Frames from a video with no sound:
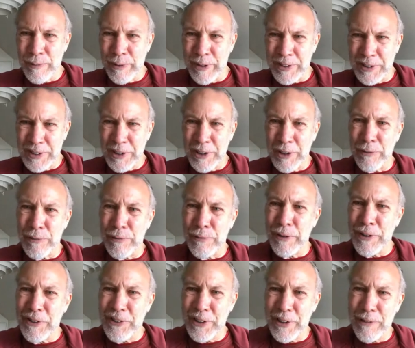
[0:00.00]
what's called
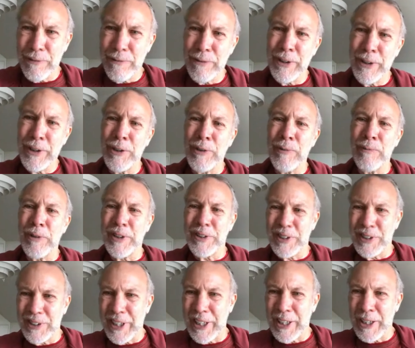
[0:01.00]
frisket film,
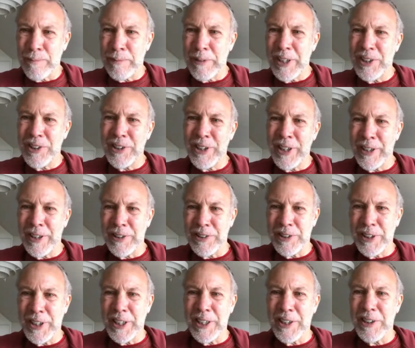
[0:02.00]
which is like a big sheet of
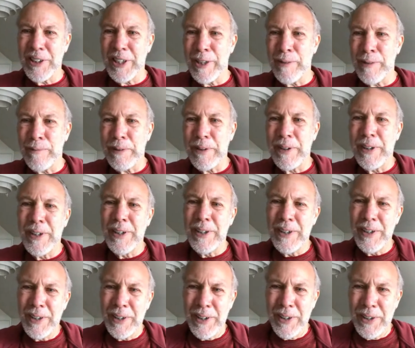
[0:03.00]
sticky tape
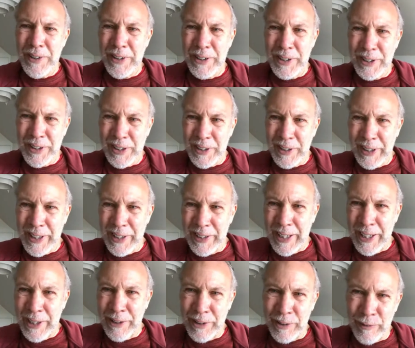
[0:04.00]
that you can lay
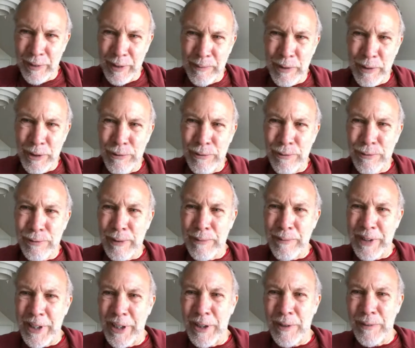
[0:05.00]
down and remove from
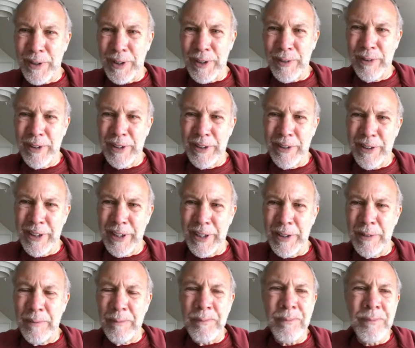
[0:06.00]
the artwork when you're
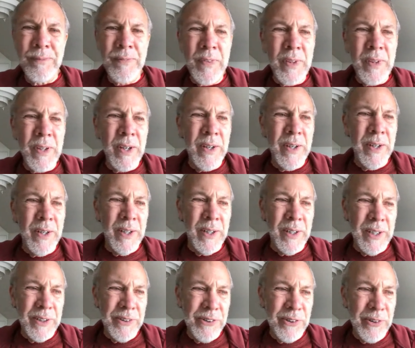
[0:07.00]
done.
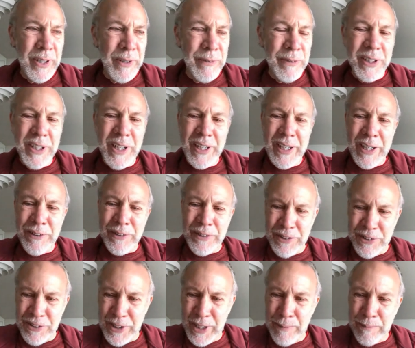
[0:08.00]
So I would cut out
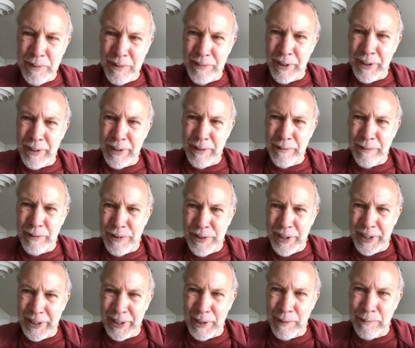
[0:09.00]
the shape of
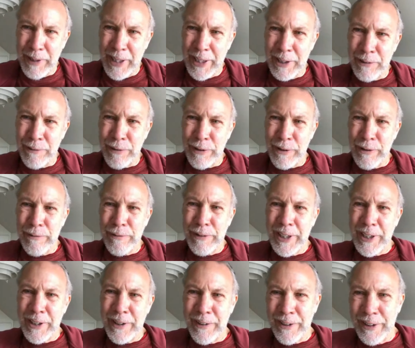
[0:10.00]
everything that I'd painted for the
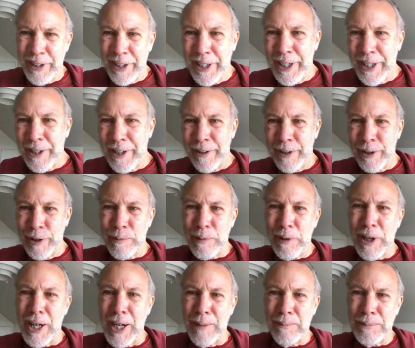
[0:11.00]
figure and the hair and the
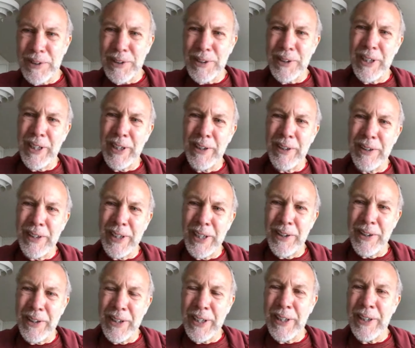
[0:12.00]
props, and
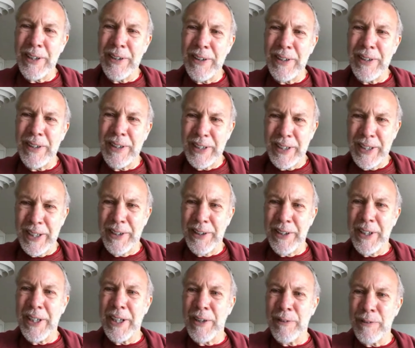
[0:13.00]

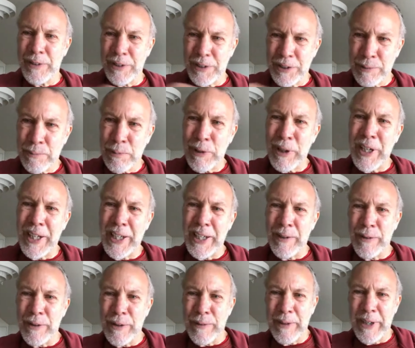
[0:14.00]
then I would
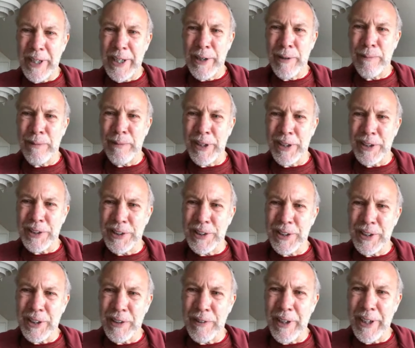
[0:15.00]
spray with my airbrush
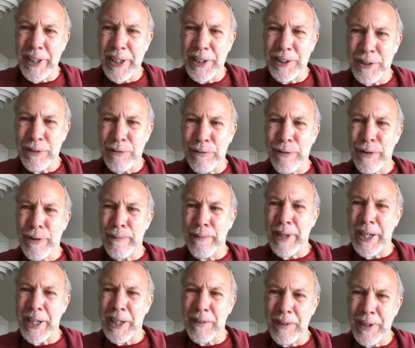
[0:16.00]
the gradation for the
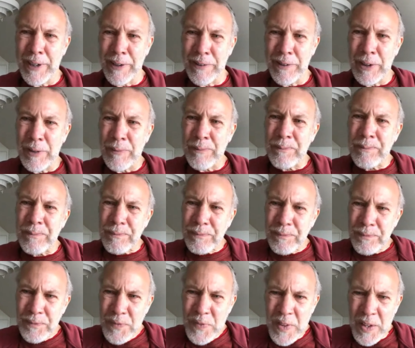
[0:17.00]
background,
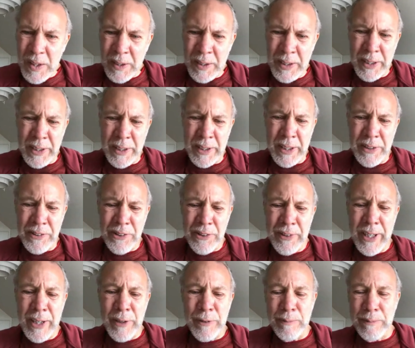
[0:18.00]
and so
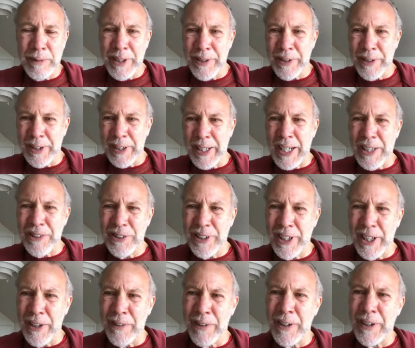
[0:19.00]
that would be the last
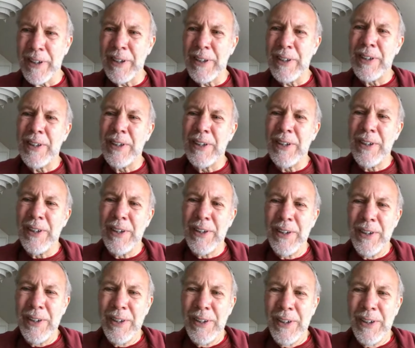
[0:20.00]
hour.
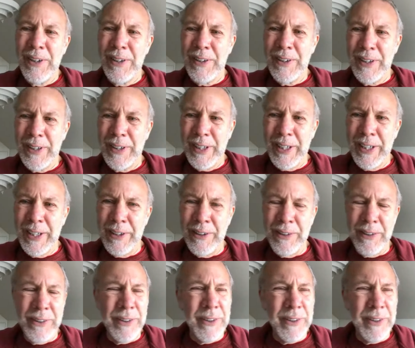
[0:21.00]
And